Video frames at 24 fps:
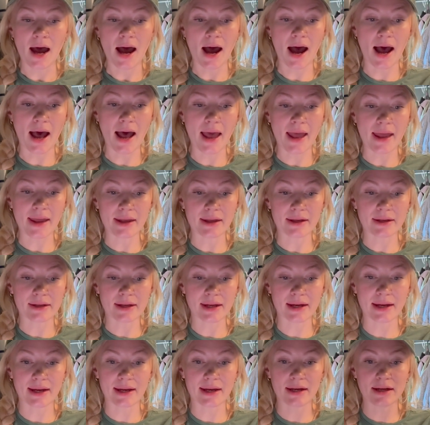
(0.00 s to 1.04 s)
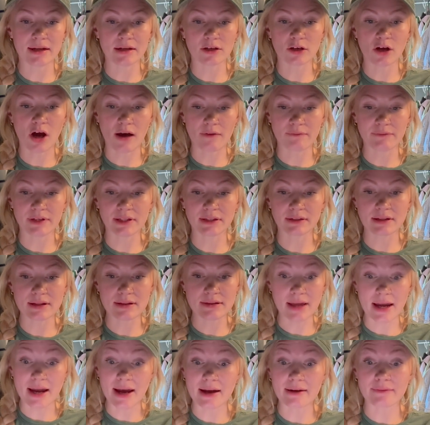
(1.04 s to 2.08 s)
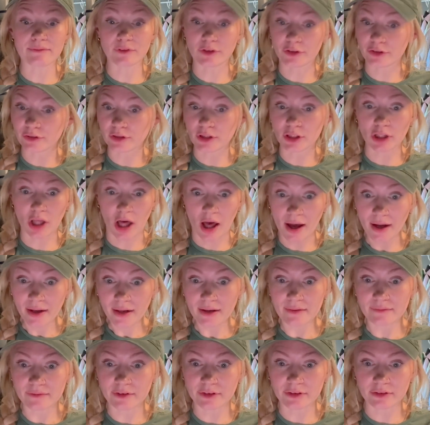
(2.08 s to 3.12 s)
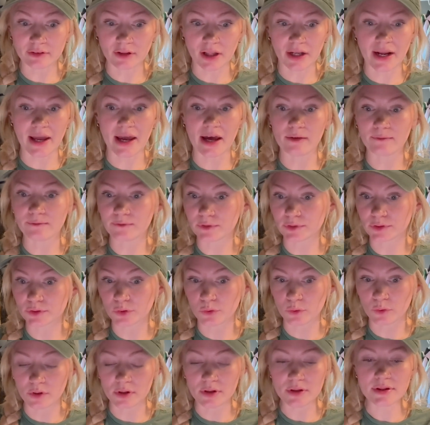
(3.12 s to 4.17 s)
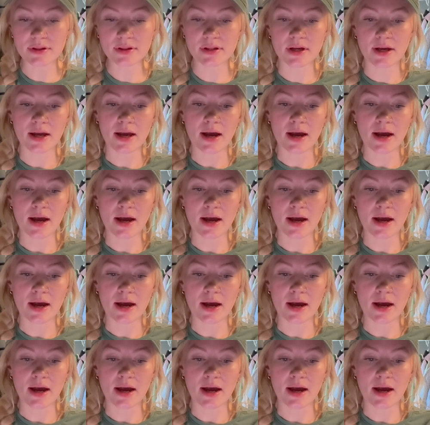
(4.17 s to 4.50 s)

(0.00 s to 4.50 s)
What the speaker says: I can confidently say I've learned a lot. I've learned a lot of helpful tools